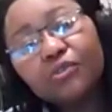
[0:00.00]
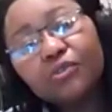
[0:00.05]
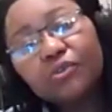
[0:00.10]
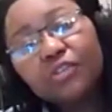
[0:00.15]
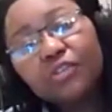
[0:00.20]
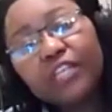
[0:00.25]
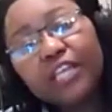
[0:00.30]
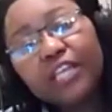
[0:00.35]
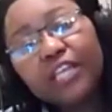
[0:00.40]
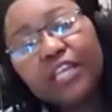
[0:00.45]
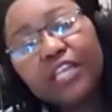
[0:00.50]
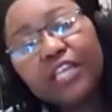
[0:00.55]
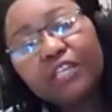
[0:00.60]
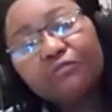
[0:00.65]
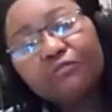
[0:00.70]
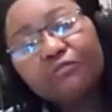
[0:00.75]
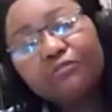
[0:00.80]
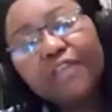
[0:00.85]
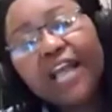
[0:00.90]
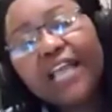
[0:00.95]
Okay,
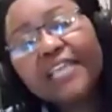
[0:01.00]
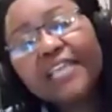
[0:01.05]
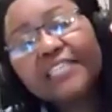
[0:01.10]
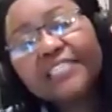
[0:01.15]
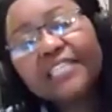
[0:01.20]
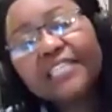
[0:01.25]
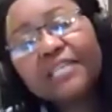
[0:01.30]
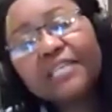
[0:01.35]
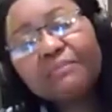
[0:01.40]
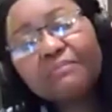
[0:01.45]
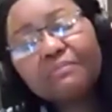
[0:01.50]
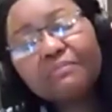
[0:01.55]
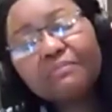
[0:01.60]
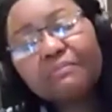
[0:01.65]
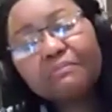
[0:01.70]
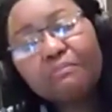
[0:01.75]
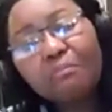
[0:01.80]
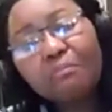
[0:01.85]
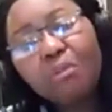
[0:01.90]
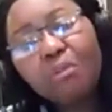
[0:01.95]
if you are
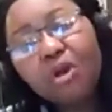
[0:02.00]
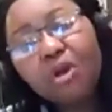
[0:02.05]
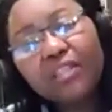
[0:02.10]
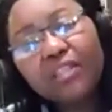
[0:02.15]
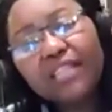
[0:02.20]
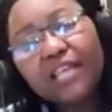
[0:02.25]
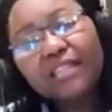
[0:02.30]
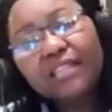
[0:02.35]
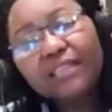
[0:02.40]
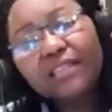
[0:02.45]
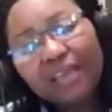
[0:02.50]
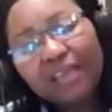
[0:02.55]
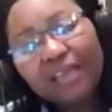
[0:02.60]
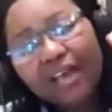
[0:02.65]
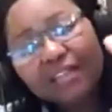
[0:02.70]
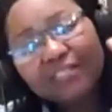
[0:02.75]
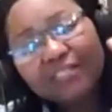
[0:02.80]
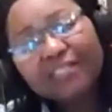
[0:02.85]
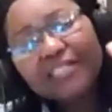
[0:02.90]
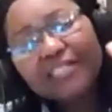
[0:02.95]
eating more than
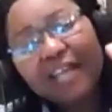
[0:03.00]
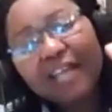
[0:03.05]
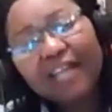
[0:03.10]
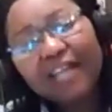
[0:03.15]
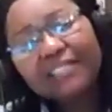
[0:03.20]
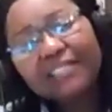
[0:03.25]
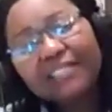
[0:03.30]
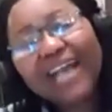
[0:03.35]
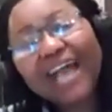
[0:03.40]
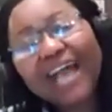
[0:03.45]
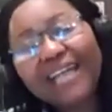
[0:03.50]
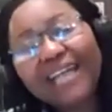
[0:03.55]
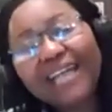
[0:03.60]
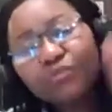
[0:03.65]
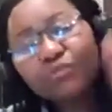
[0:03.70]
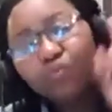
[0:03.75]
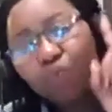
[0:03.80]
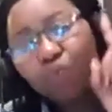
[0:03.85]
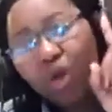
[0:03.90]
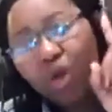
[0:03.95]
that size
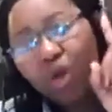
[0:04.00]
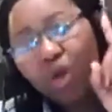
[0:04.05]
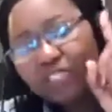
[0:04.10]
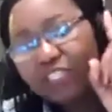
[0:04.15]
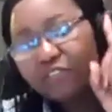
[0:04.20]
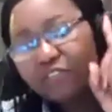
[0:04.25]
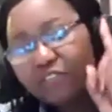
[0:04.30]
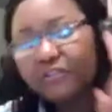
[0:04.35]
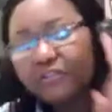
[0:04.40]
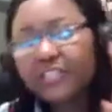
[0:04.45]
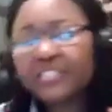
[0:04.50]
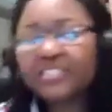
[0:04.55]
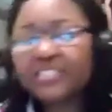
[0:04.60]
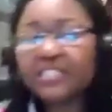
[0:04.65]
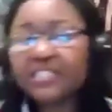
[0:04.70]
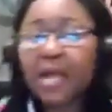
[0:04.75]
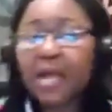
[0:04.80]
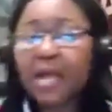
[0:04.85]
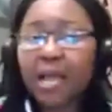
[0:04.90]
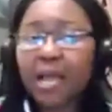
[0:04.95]
at one
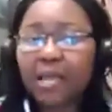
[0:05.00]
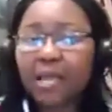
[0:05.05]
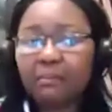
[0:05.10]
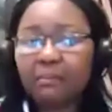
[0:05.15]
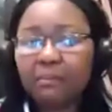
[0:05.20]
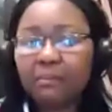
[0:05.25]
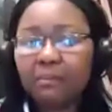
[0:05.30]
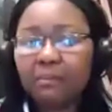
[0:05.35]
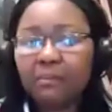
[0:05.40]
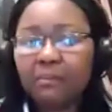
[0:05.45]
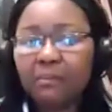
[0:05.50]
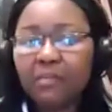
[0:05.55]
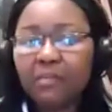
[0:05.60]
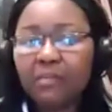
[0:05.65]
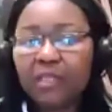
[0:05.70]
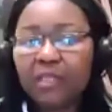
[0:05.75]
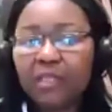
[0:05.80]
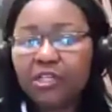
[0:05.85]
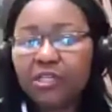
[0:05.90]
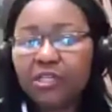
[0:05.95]
given time,
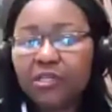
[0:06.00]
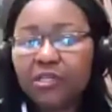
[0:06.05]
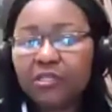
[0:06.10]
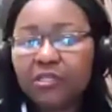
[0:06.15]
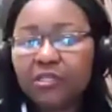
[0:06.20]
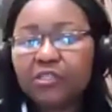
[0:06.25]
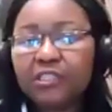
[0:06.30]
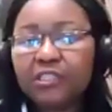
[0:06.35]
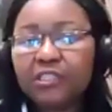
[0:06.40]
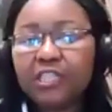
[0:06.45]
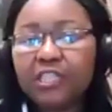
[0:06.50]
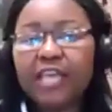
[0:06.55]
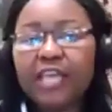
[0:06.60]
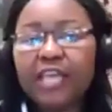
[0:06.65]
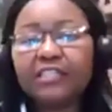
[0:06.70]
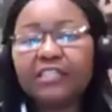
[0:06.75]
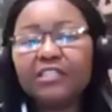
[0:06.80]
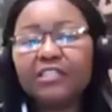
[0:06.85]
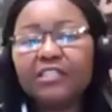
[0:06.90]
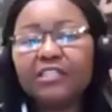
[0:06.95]

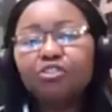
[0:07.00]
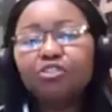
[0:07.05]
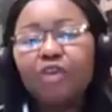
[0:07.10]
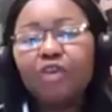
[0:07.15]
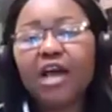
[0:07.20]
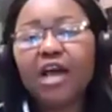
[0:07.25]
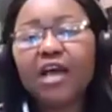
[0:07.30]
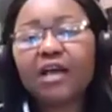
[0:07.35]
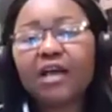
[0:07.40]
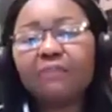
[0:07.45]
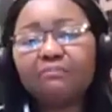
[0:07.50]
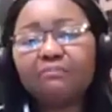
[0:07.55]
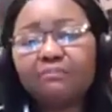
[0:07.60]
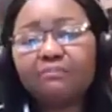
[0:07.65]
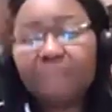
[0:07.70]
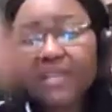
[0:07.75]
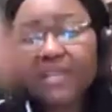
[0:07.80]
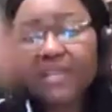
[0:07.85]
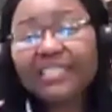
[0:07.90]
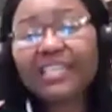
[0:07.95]
then you
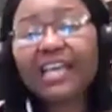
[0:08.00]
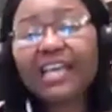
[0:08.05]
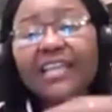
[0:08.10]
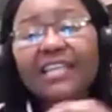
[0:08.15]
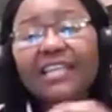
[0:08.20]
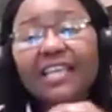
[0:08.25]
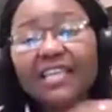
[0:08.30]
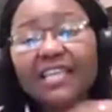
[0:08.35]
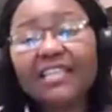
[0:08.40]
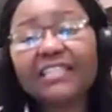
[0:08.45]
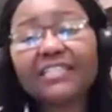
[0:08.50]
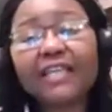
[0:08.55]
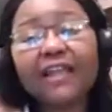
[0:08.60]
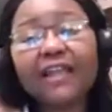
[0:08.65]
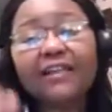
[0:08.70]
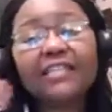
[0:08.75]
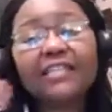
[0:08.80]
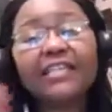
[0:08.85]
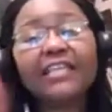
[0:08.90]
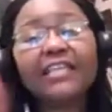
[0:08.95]
are
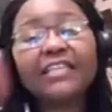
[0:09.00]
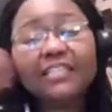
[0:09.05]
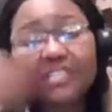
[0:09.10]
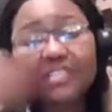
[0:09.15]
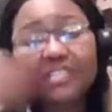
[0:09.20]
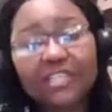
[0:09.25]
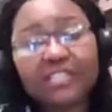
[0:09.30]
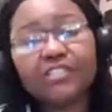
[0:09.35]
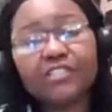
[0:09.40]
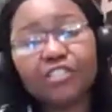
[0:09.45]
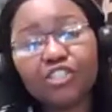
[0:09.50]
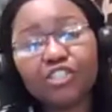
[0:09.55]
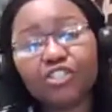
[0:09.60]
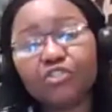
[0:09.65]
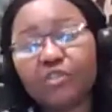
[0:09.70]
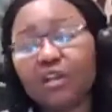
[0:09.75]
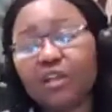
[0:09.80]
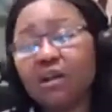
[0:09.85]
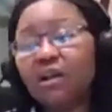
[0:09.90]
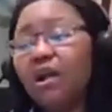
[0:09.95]
basically indirectly
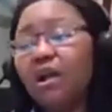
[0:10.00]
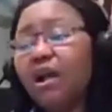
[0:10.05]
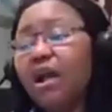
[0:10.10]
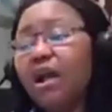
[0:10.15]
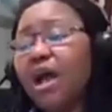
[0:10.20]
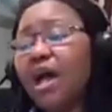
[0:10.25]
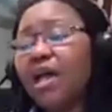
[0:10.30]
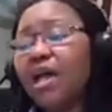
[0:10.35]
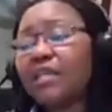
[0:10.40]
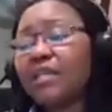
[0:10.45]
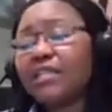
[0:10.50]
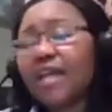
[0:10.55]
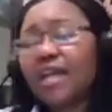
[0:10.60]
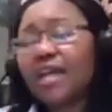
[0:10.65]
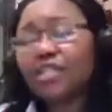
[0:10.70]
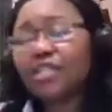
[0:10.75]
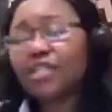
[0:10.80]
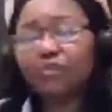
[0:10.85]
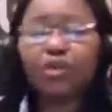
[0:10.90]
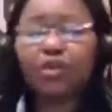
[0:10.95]
ingesting sugar.
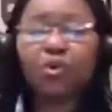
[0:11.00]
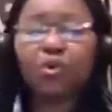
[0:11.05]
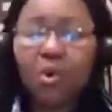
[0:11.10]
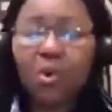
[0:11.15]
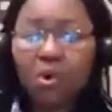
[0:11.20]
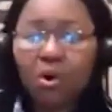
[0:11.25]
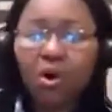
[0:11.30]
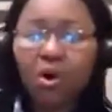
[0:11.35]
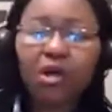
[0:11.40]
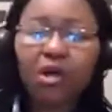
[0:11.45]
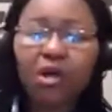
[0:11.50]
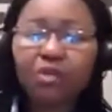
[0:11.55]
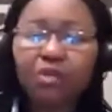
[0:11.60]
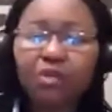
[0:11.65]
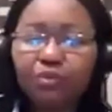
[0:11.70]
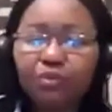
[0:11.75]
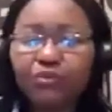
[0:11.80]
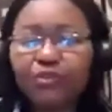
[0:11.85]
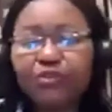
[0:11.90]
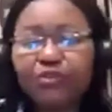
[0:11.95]
And as we
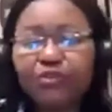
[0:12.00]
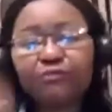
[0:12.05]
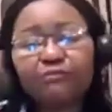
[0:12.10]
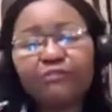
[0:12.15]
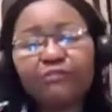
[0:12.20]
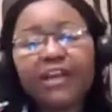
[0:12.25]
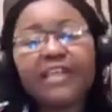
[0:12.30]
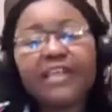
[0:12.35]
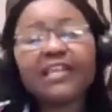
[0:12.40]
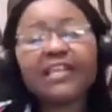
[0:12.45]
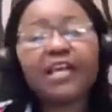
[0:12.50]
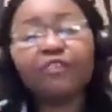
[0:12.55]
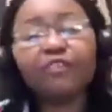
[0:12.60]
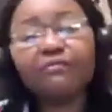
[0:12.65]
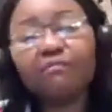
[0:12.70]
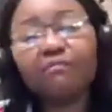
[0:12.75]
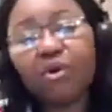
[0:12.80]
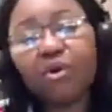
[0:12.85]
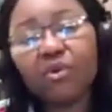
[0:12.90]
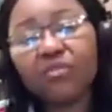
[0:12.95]
go on, we will soon
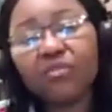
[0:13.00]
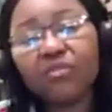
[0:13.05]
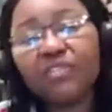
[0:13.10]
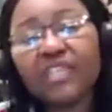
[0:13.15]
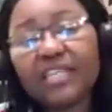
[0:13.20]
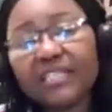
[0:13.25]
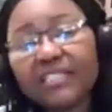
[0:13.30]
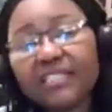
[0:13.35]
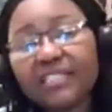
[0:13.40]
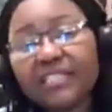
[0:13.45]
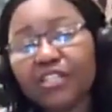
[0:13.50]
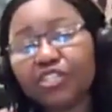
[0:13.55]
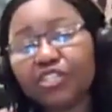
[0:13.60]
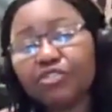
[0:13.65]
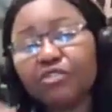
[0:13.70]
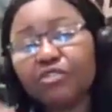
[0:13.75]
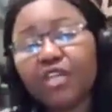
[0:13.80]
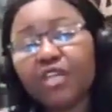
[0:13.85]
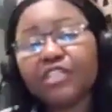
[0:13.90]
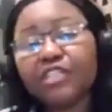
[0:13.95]
find out more
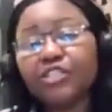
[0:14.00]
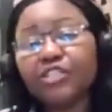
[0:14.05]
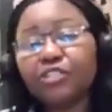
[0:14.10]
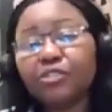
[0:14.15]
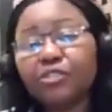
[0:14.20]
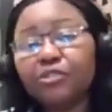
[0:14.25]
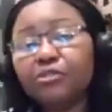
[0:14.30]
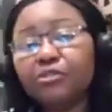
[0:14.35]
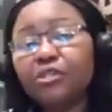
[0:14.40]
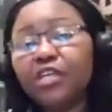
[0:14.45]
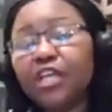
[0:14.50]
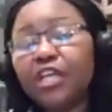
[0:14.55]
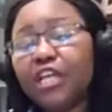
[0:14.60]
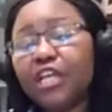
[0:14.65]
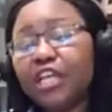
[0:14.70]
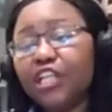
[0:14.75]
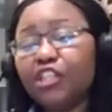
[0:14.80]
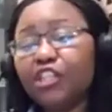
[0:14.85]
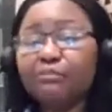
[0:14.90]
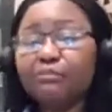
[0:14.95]
things that sugar
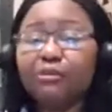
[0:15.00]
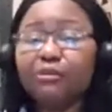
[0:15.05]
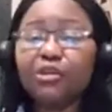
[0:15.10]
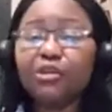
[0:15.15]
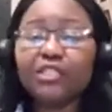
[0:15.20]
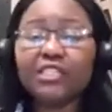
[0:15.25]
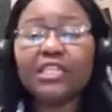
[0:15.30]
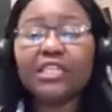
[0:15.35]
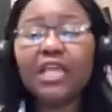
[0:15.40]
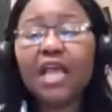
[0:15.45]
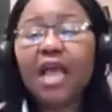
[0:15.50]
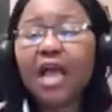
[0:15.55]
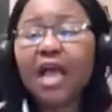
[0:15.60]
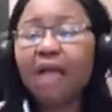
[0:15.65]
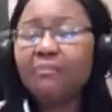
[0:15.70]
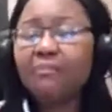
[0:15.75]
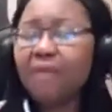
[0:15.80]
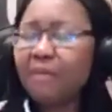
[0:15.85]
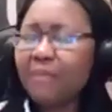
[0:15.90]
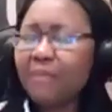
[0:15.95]
do in the body.
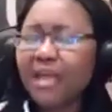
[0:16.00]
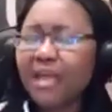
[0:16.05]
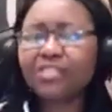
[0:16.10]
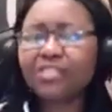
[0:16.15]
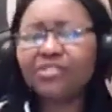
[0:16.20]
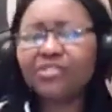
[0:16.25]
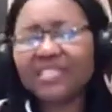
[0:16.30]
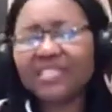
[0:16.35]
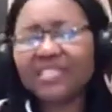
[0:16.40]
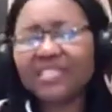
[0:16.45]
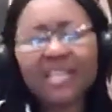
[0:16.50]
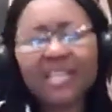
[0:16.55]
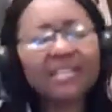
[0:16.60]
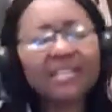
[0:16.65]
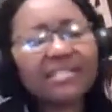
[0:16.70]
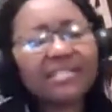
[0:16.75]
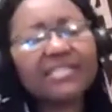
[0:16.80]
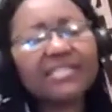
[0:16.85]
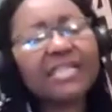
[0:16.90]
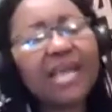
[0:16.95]
And maybe I should
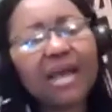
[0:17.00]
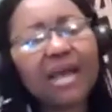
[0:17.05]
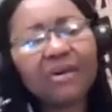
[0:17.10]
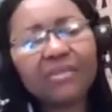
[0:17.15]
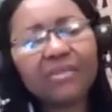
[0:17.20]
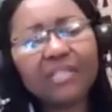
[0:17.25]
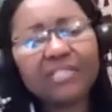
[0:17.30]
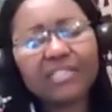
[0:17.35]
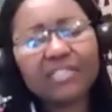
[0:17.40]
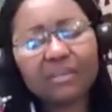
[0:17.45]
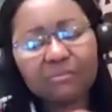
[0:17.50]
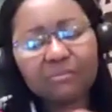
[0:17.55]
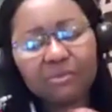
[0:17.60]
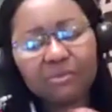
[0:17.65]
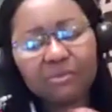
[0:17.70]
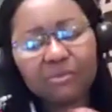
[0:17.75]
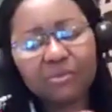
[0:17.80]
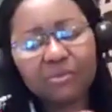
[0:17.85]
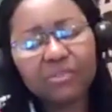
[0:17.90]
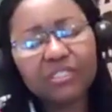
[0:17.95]
say this now that
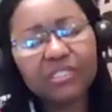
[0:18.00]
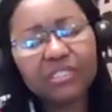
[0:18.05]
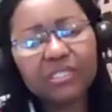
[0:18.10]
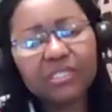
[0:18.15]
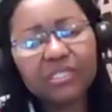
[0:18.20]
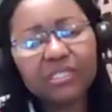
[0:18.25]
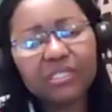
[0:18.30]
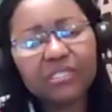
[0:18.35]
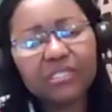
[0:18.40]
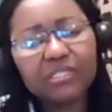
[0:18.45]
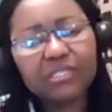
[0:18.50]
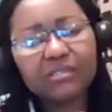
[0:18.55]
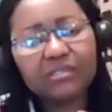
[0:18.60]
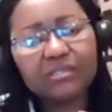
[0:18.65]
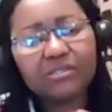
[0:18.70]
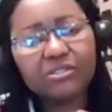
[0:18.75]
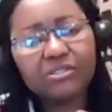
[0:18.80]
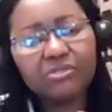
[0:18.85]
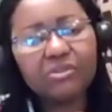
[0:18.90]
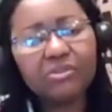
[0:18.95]
I'm on the
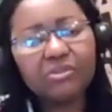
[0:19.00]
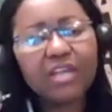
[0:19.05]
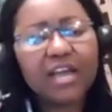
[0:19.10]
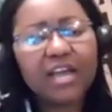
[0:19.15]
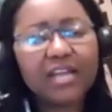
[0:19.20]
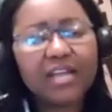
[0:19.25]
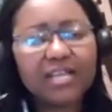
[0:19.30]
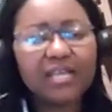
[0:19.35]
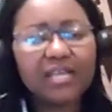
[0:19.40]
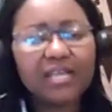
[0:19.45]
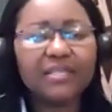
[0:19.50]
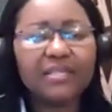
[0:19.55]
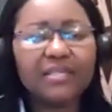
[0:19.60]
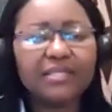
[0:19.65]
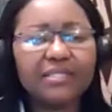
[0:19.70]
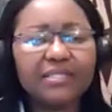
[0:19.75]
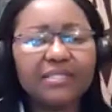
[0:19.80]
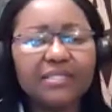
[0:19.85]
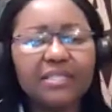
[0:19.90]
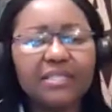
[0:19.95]
sugar
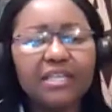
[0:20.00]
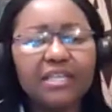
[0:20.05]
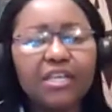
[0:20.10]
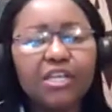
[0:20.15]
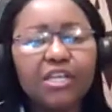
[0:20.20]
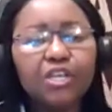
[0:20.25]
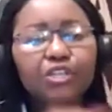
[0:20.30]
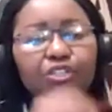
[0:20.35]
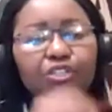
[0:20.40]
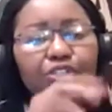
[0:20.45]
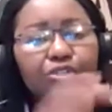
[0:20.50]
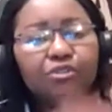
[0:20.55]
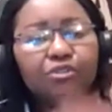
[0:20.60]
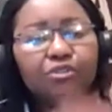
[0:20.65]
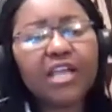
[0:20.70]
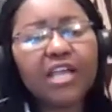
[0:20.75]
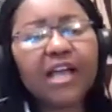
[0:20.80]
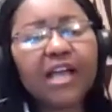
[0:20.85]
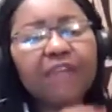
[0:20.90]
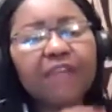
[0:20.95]
case.
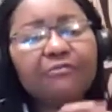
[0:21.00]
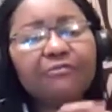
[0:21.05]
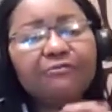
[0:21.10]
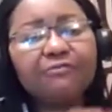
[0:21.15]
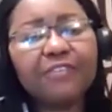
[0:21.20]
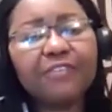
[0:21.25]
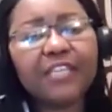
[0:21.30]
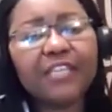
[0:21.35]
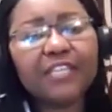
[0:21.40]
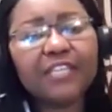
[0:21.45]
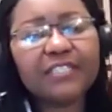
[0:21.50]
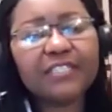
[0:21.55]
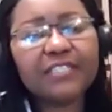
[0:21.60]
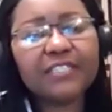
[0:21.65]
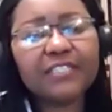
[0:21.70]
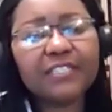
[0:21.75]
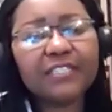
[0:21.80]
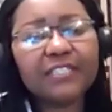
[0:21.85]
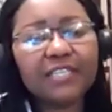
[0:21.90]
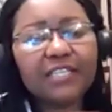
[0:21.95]
Sugar
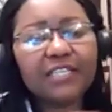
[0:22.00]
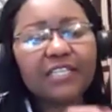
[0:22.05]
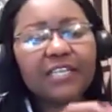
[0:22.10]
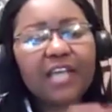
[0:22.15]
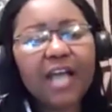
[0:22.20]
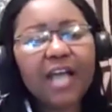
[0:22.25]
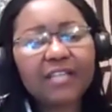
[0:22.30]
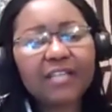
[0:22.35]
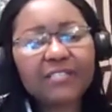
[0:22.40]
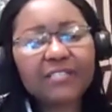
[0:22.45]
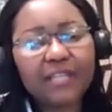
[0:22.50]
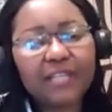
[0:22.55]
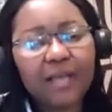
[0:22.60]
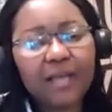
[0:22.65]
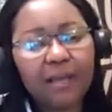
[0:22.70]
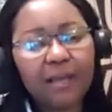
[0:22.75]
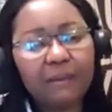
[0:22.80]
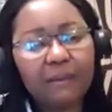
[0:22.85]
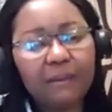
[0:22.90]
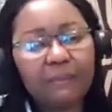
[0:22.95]
feeds
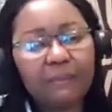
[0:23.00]
cancer.